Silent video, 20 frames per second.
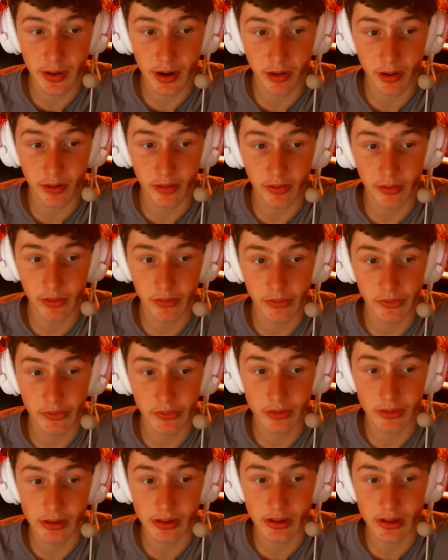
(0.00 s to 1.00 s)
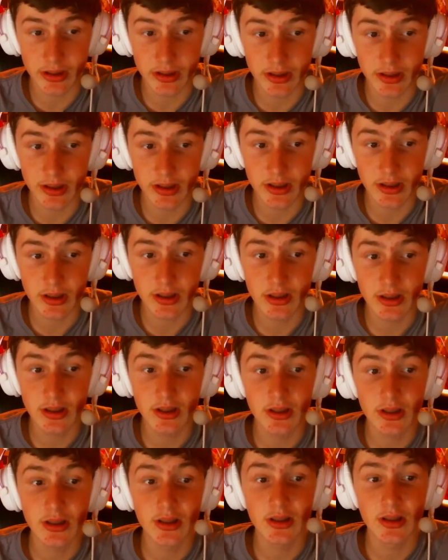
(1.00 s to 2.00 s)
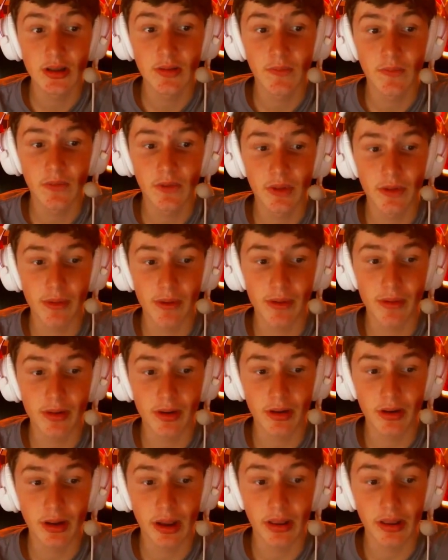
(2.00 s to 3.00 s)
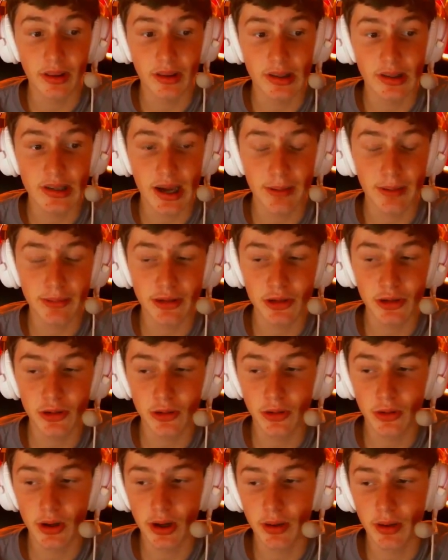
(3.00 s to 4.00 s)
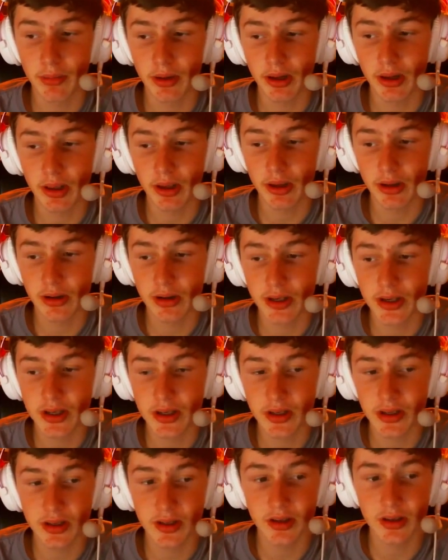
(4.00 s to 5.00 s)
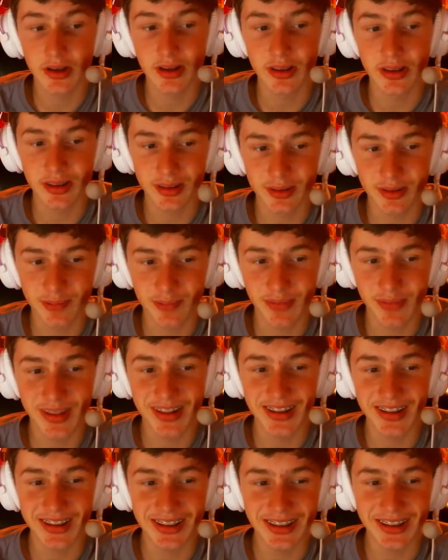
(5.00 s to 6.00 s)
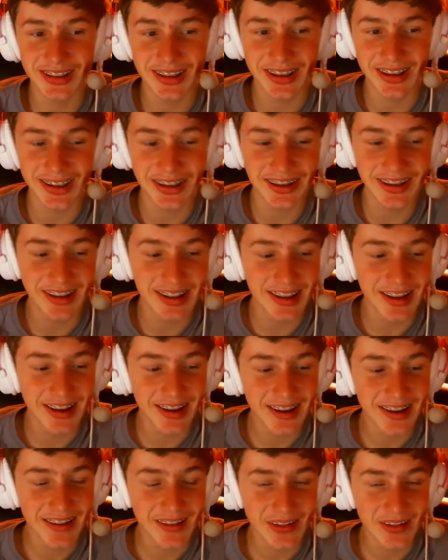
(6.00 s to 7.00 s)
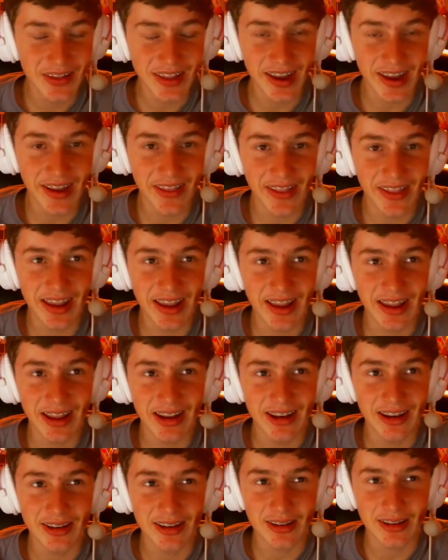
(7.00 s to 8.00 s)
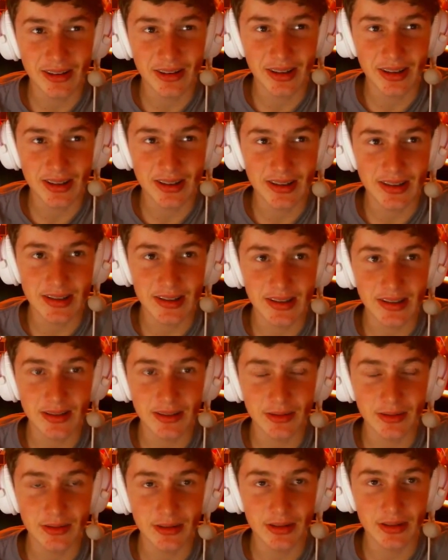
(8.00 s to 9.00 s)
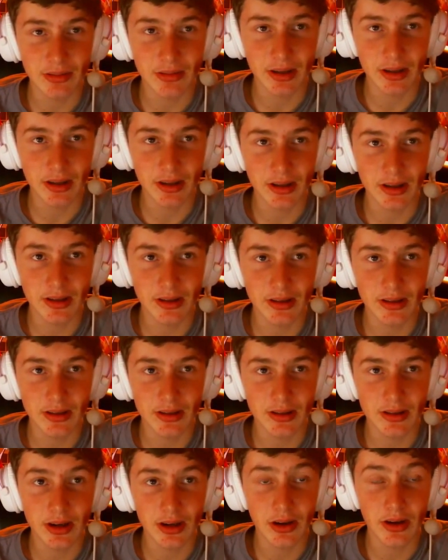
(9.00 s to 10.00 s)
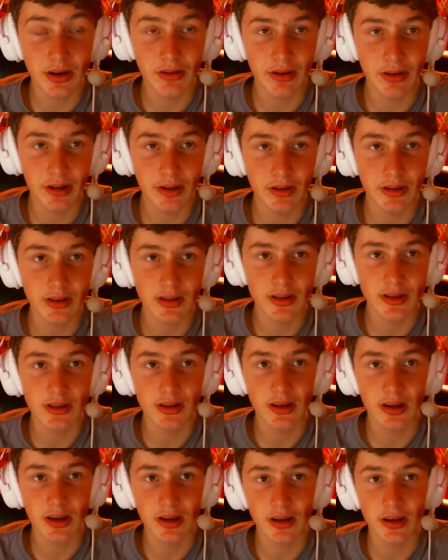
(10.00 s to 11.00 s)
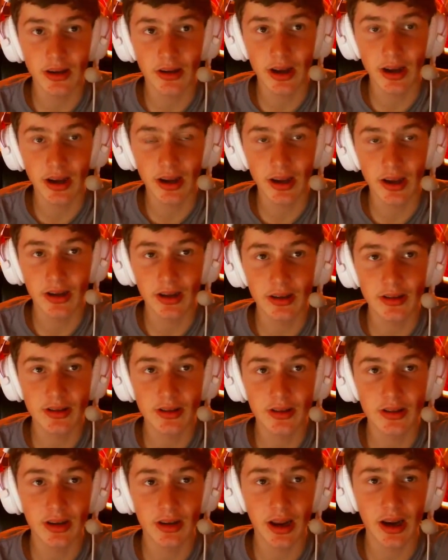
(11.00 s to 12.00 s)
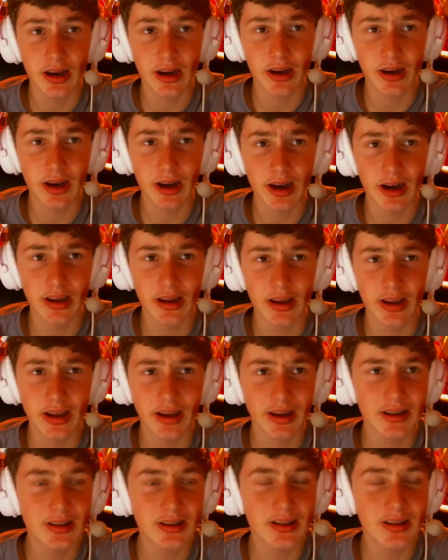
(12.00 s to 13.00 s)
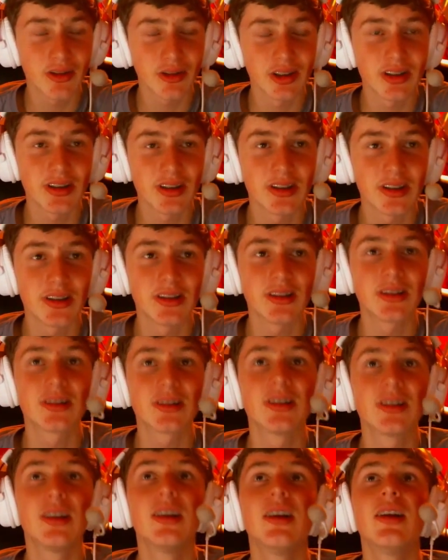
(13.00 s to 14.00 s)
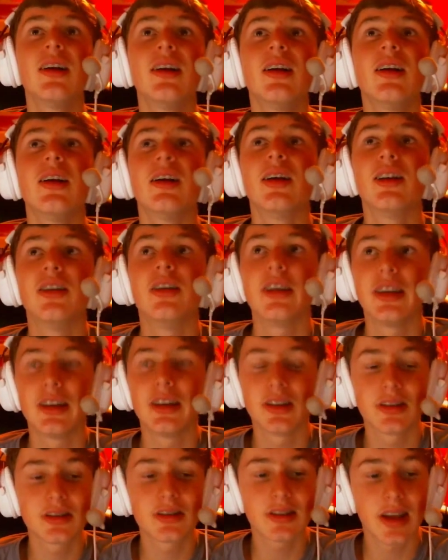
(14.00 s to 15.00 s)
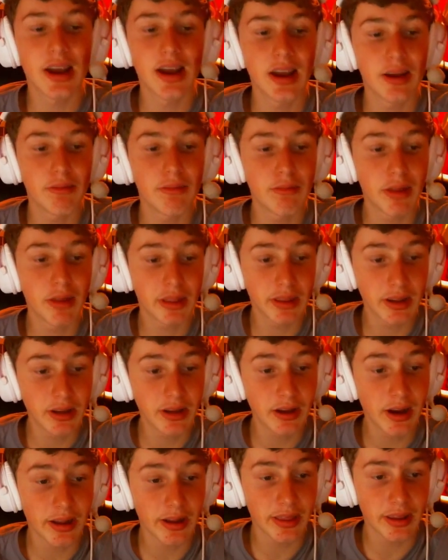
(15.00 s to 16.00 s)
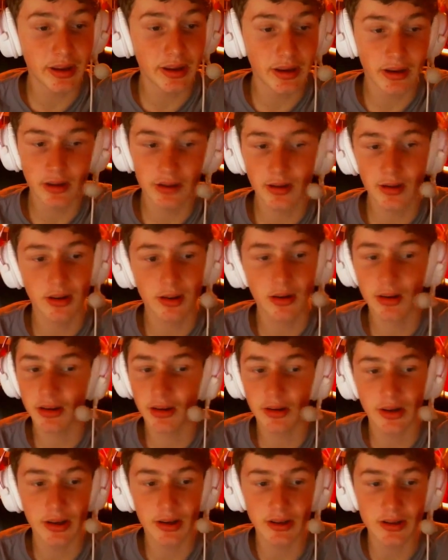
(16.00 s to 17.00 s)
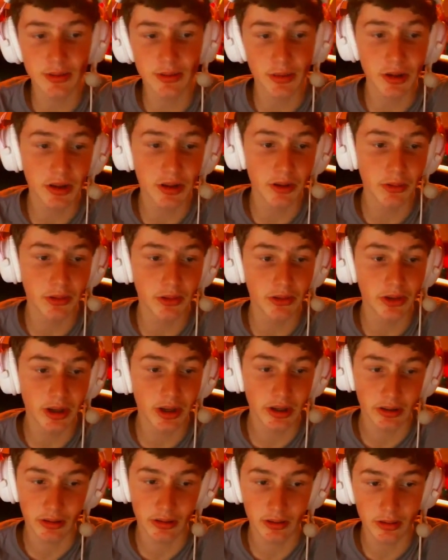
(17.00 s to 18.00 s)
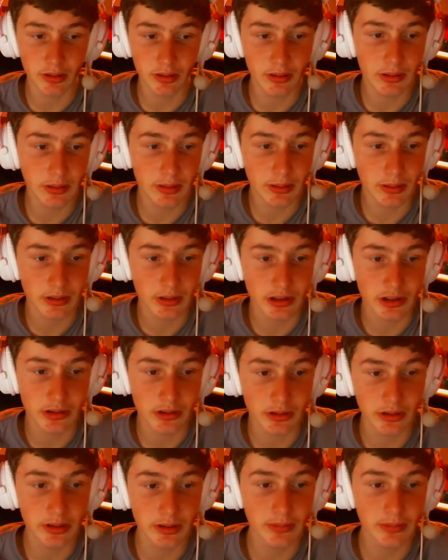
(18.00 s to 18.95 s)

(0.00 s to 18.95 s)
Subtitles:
of Evil versus Feveven. I think the top two mid laners in the league, yeah. And then let's see, what's the bot lanes? Oh yeah, Reckless and Naniax versus Niels and Mithy. I think Niels and Mithy will fucking destroy them.